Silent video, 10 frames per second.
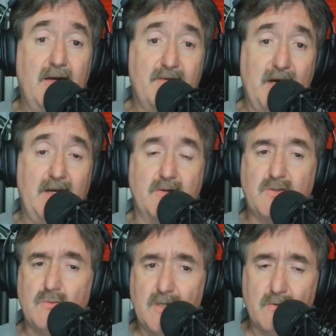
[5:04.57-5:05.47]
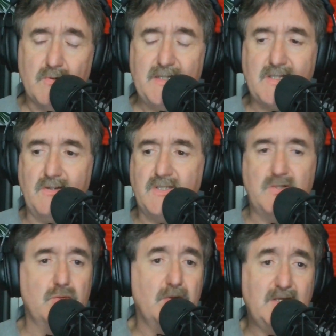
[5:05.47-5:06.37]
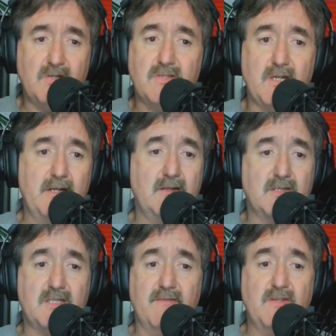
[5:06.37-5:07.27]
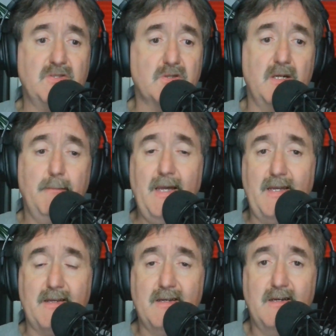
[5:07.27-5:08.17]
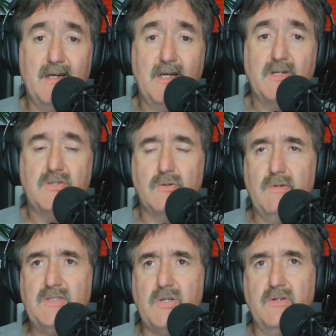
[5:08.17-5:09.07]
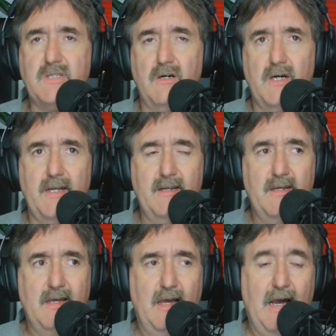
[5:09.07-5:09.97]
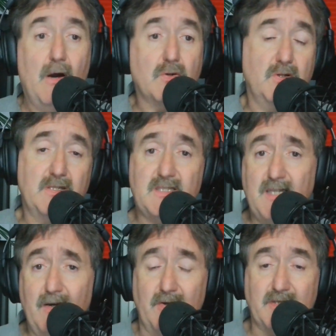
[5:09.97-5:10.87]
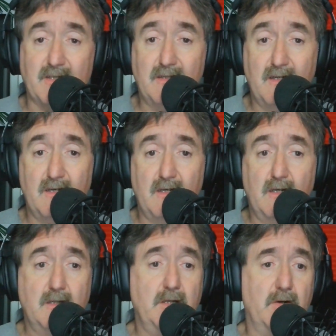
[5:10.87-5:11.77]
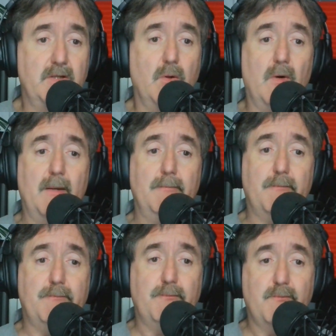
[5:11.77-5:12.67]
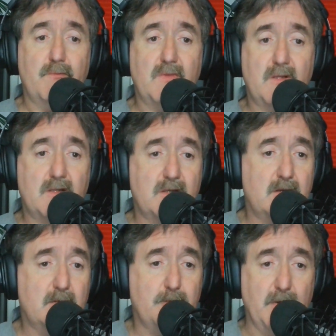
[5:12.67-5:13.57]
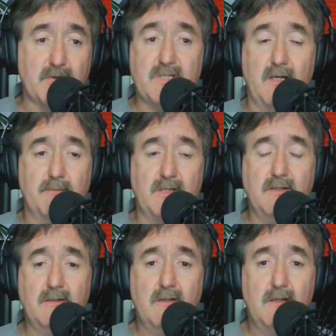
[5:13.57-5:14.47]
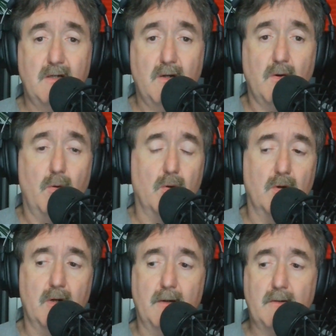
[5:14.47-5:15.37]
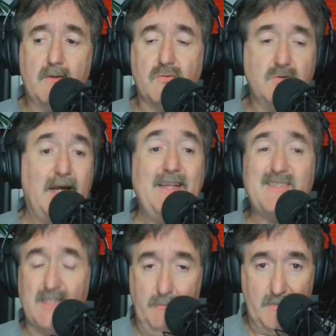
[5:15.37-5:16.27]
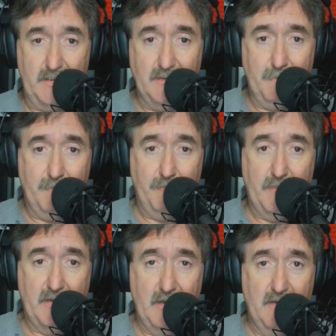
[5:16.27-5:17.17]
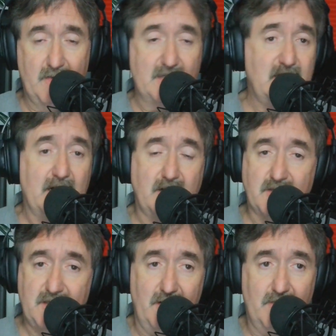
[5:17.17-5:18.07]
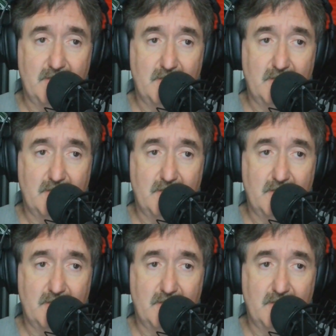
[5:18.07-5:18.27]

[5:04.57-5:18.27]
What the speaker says: Find out. Do a little research. Do research on the stuff that you're going to make. Do research on how good it sells. You don't want to build something or create something that's not going to sell.